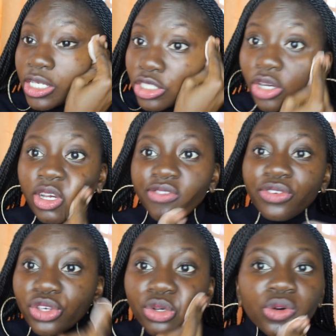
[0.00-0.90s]
so if
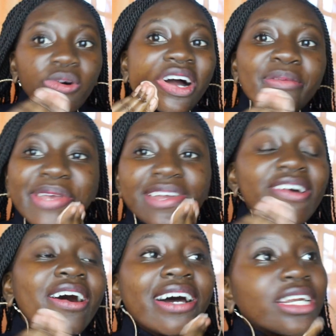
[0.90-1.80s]
you are being
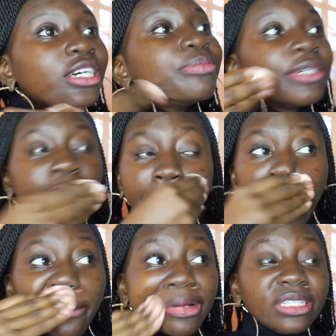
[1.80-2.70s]
caught up in the
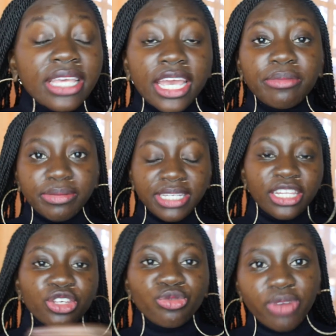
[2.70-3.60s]
numbers game I'm
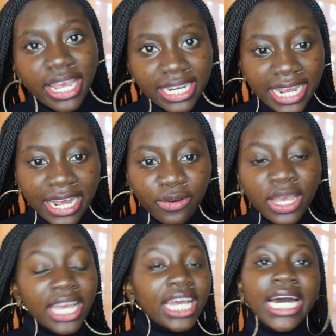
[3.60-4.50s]
telling you right now
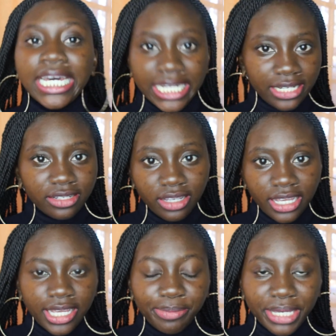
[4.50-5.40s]
cut it
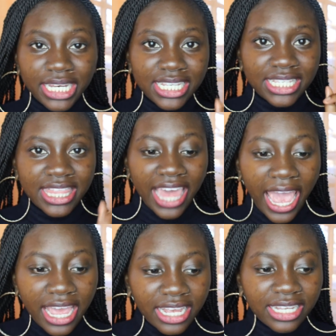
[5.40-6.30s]
because
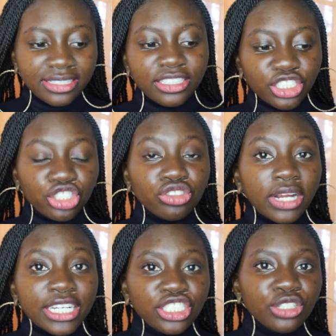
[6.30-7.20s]
that is a
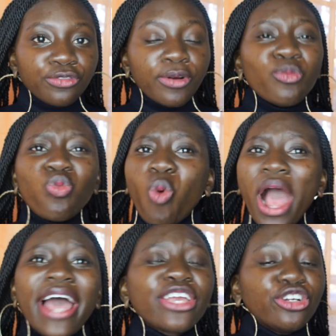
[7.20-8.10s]
distraction from
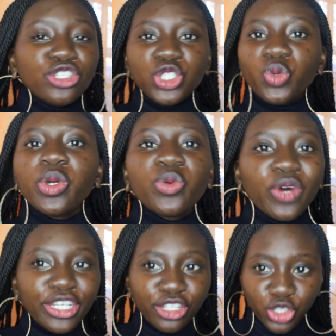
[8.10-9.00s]
why you're doing
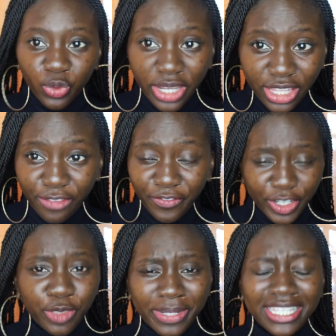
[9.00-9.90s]
what you're doing in the
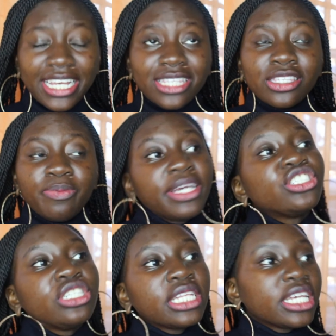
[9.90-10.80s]
first place
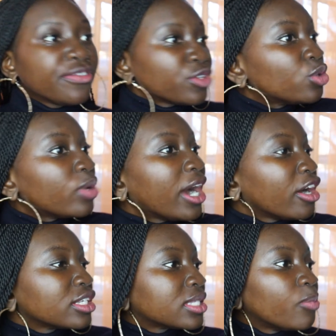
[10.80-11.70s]
especially if you
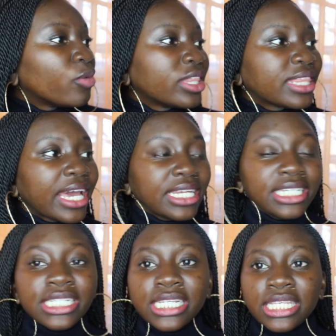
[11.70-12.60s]
are someone that
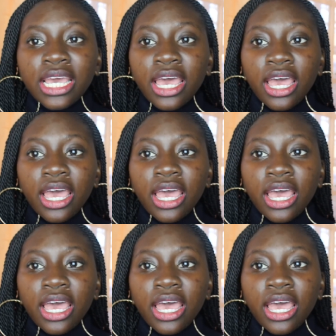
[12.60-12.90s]
is